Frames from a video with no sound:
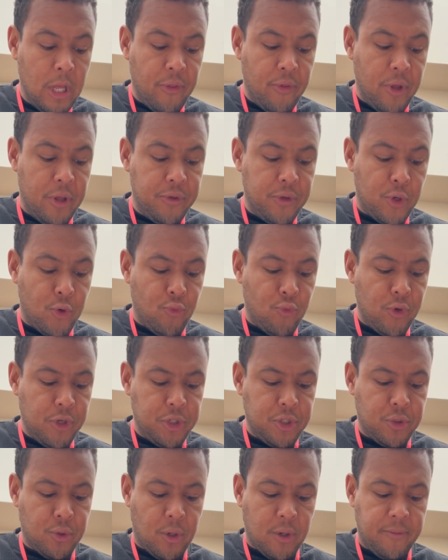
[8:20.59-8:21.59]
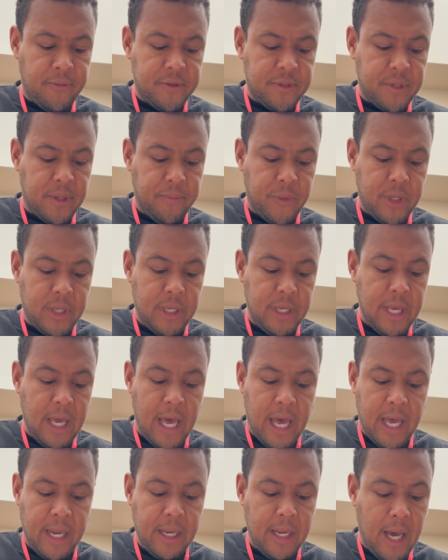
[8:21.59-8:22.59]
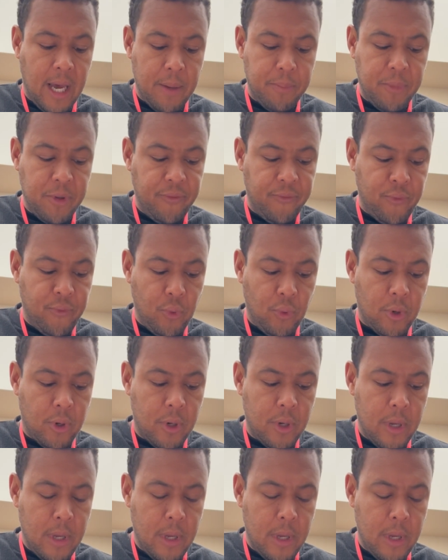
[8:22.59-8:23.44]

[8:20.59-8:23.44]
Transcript: Then the Grinch thought of something he had not before.